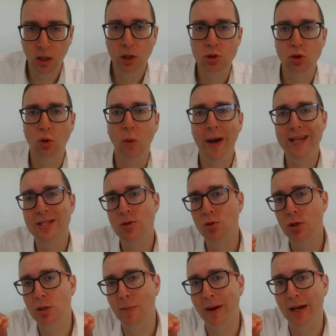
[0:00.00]
It's always
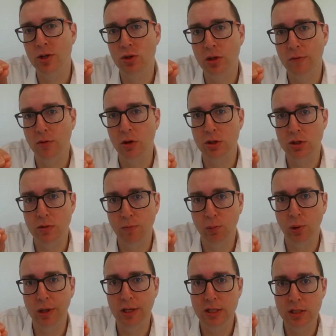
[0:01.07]
good to make sure you've got some
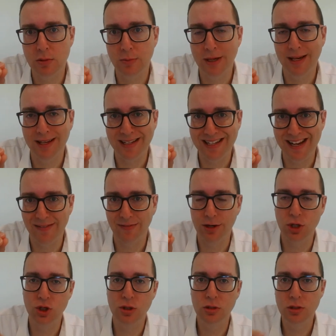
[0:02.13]
pretty smick
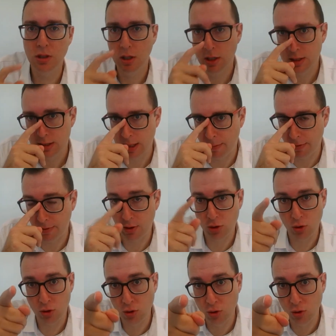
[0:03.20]
definitions, something that
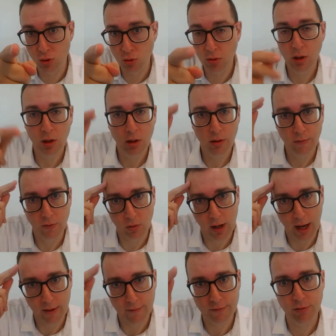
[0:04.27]
you feel
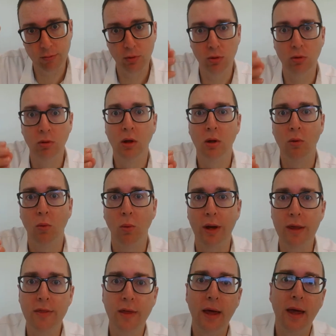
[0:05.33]
comfortable
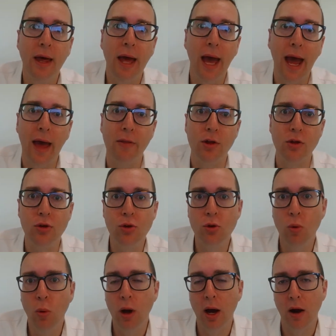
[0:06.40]
with and that
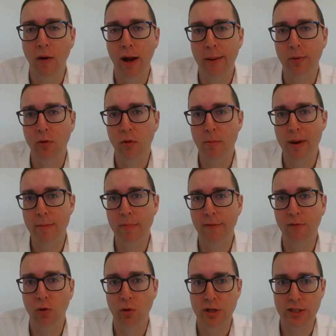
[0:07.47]
you are able to remember
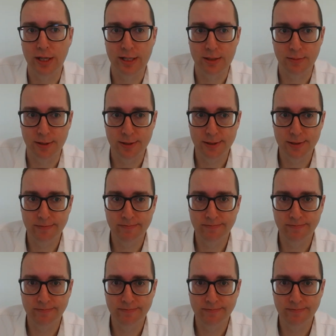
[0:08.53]
for assessments.